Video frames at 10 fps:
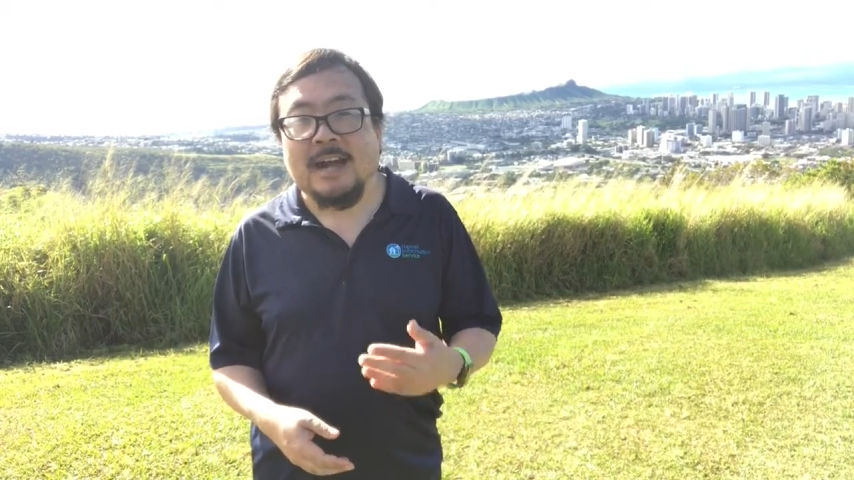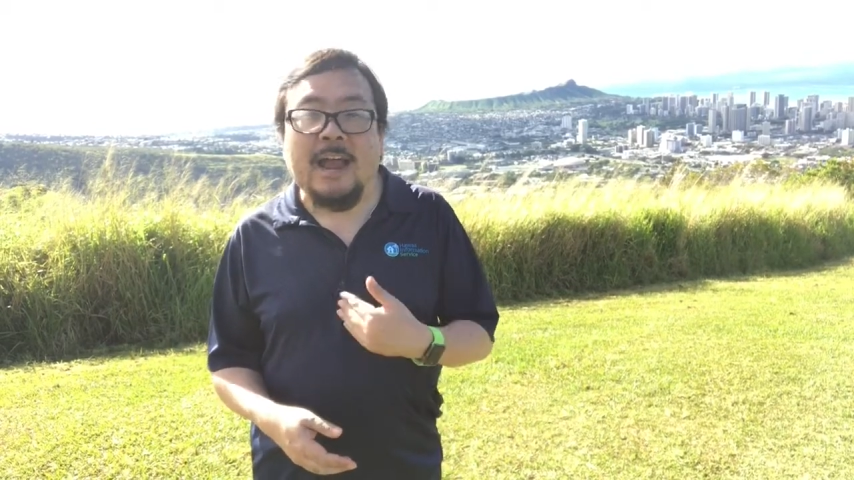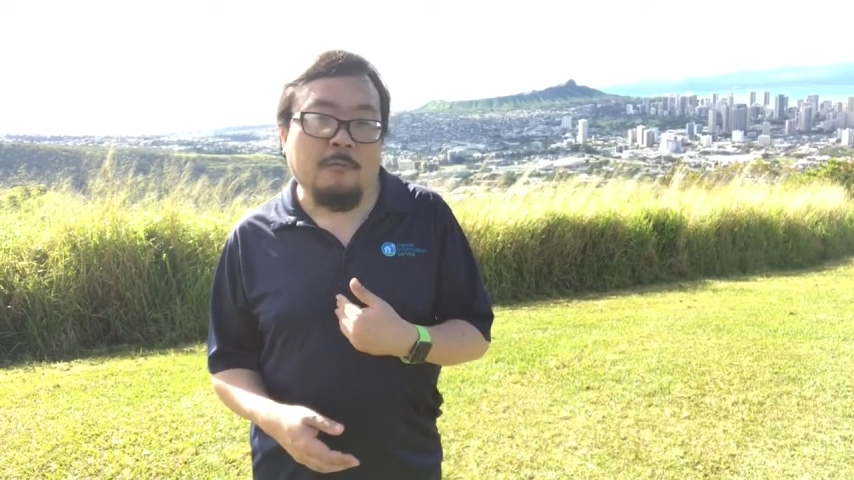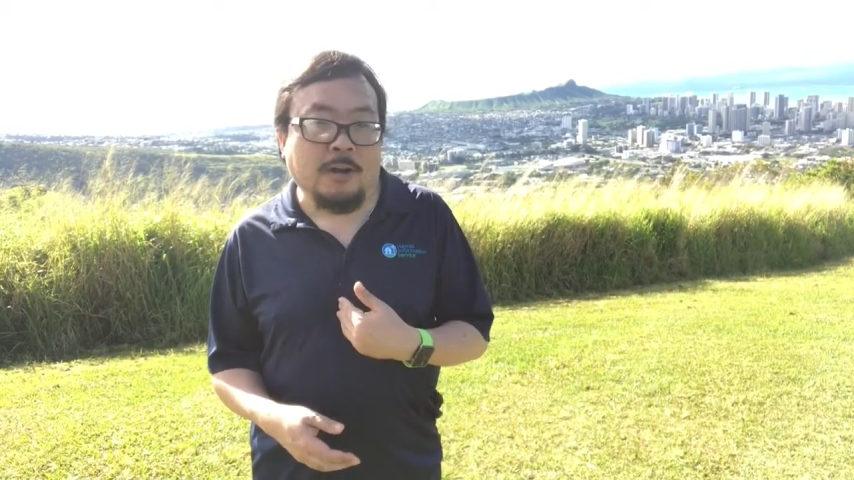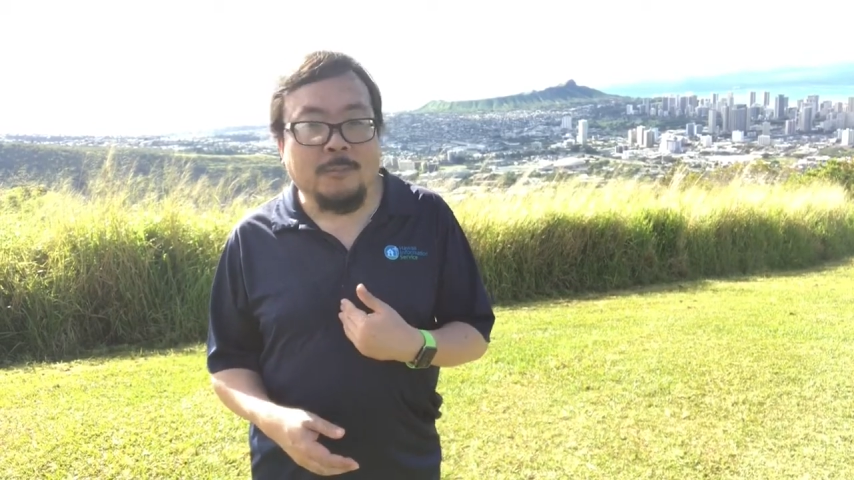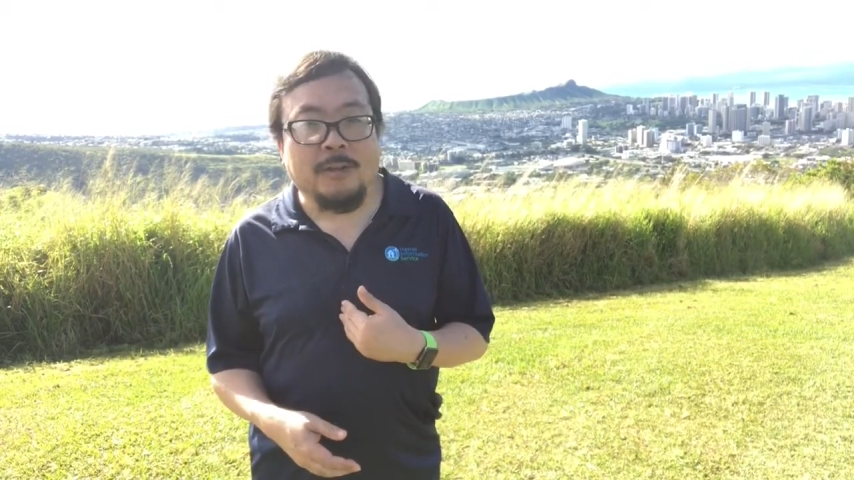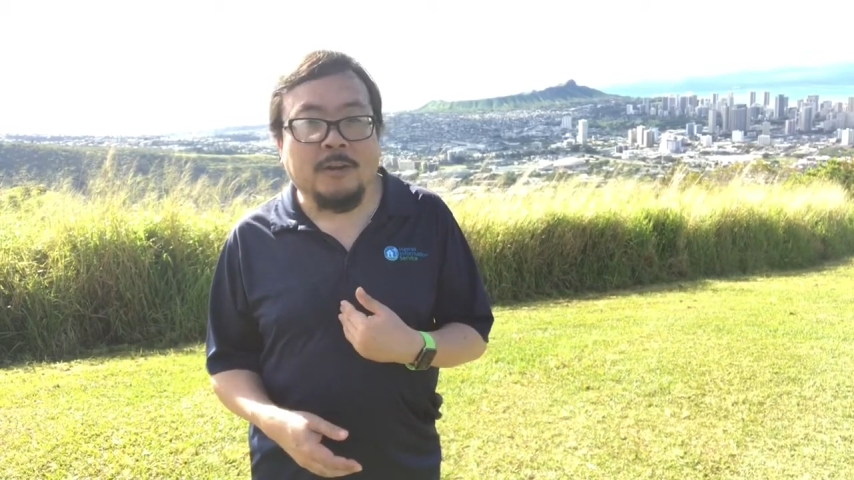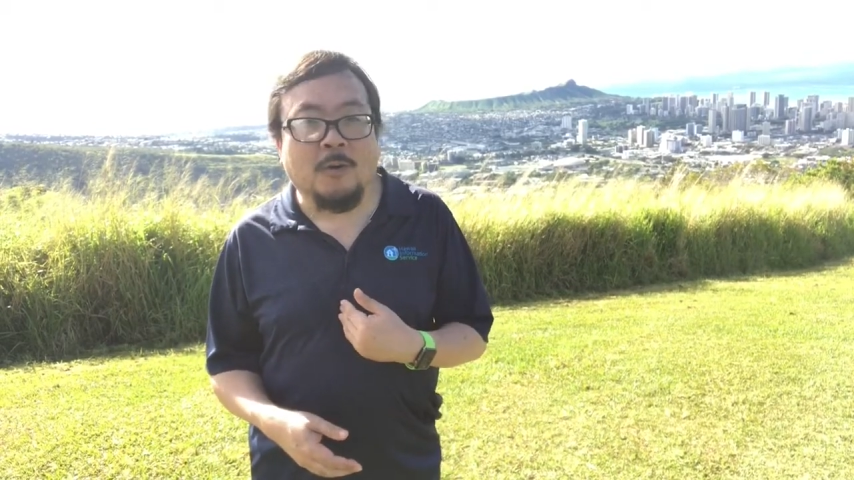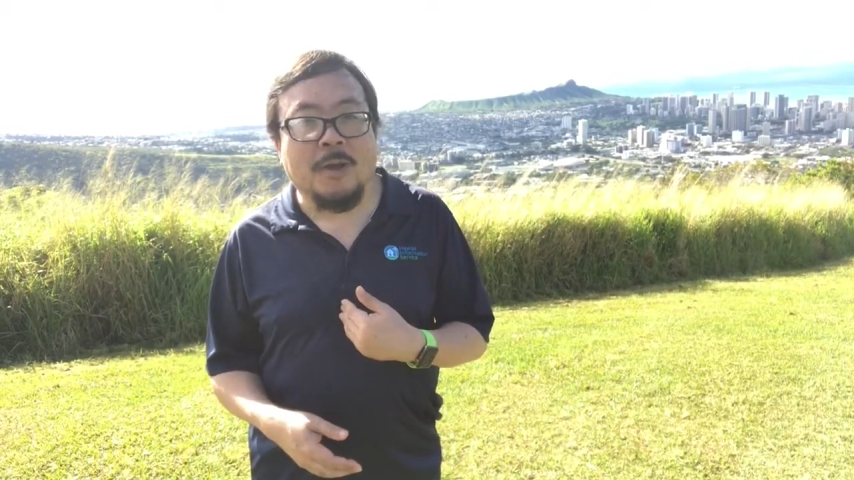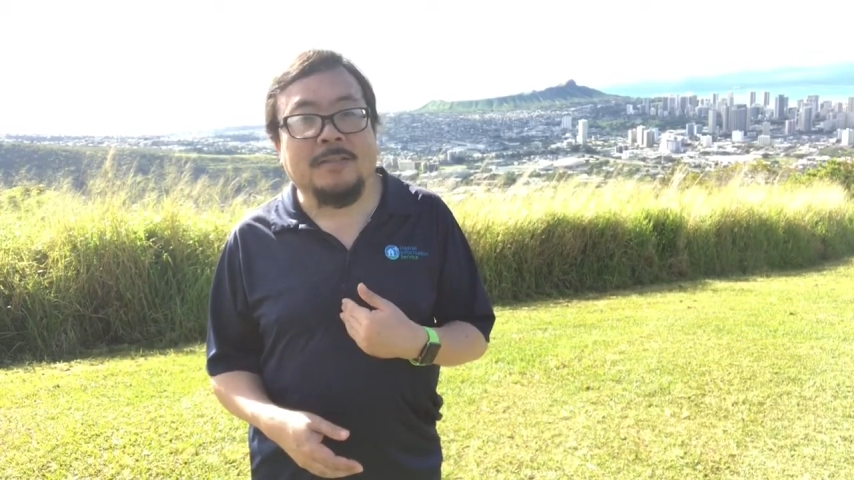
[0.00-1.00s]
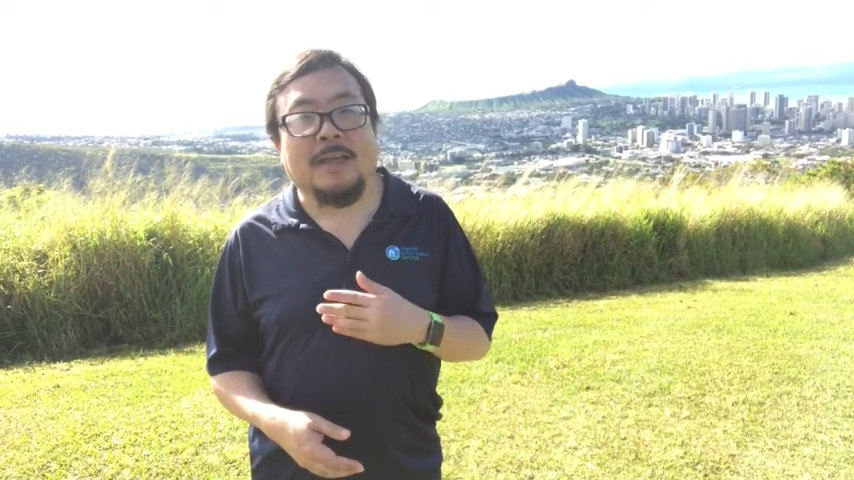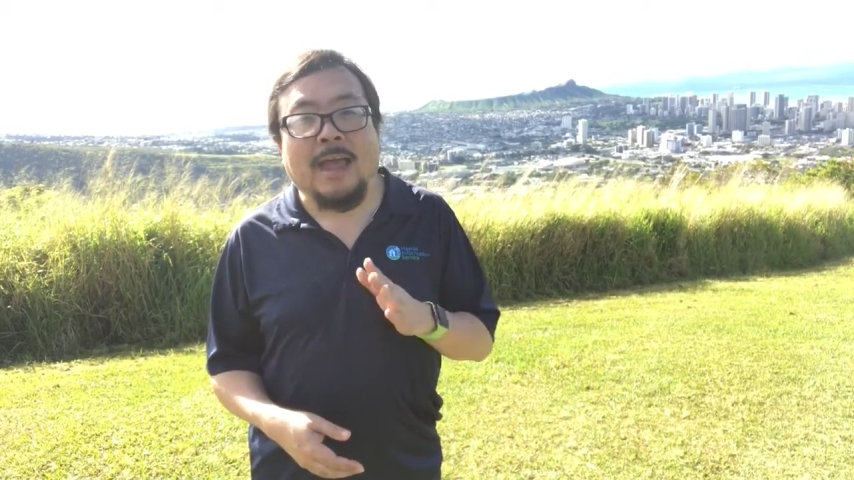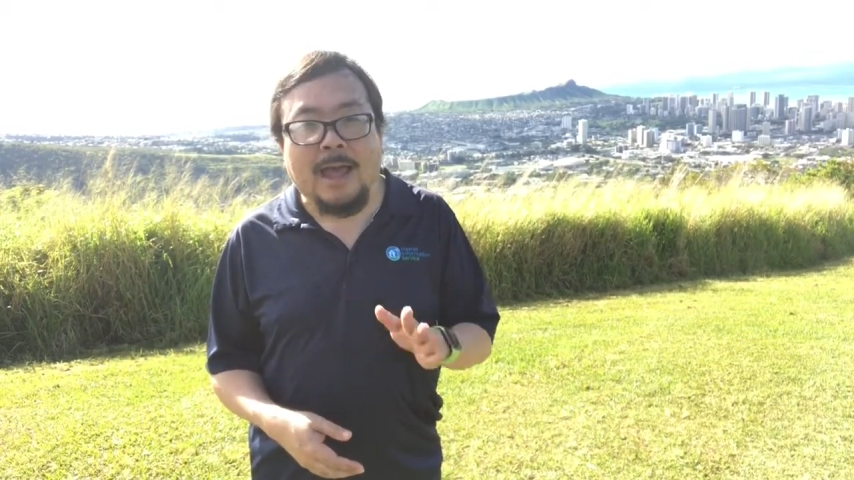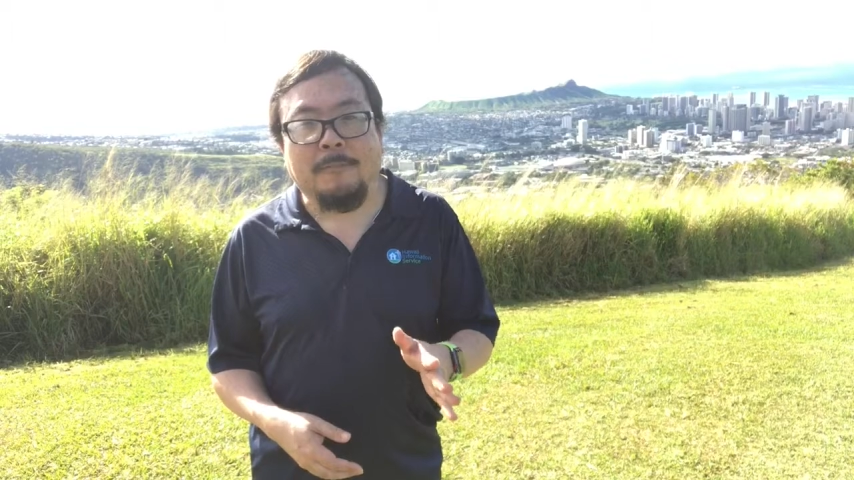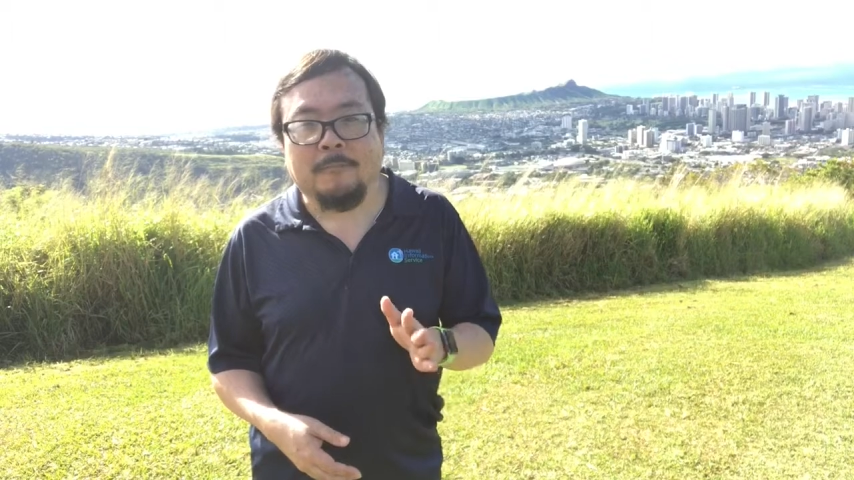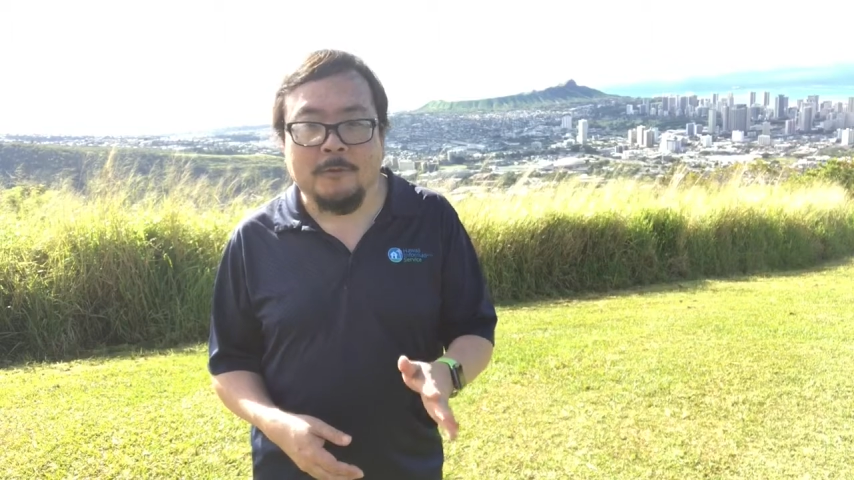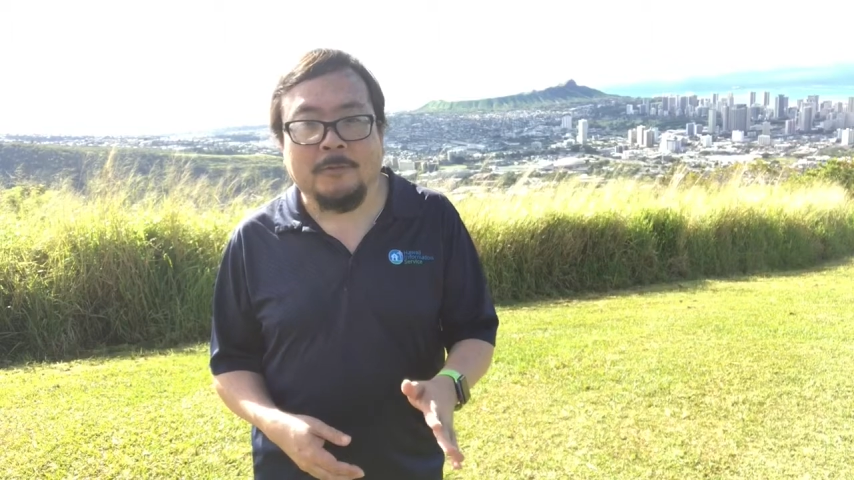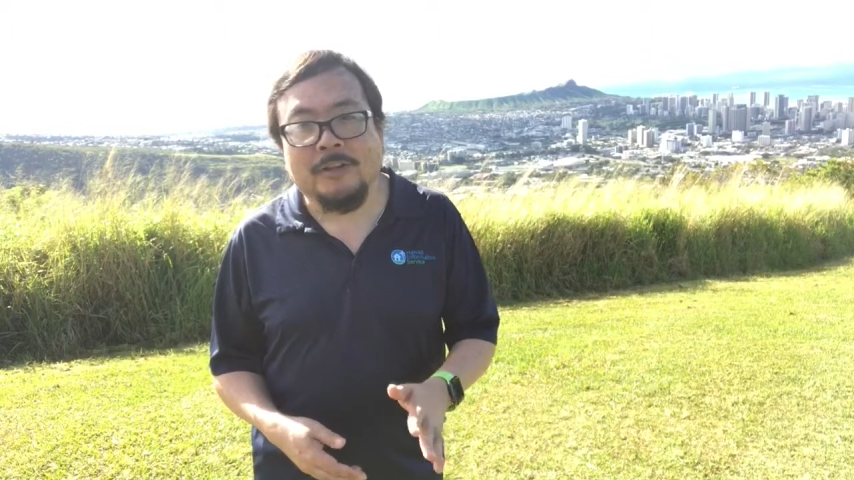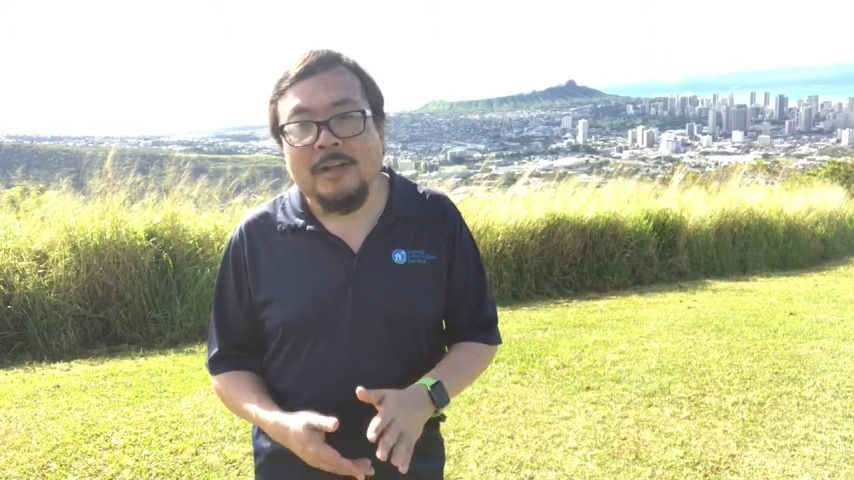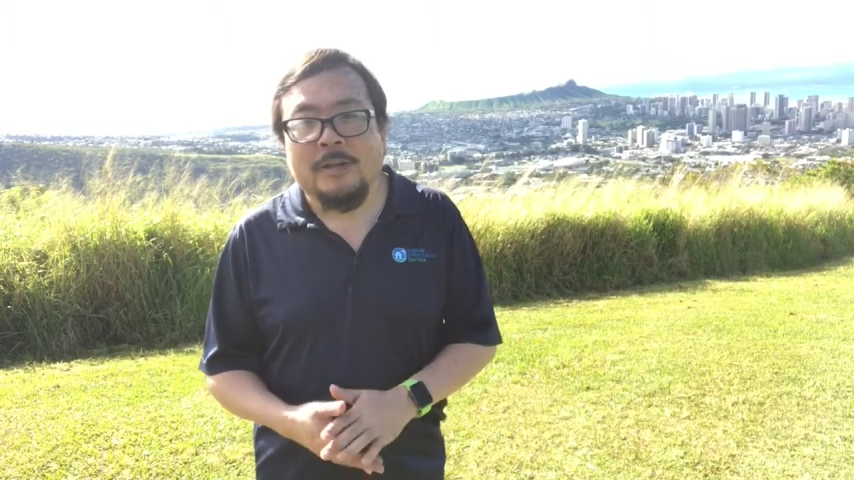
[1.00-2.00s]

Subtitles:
I recommend going the app route.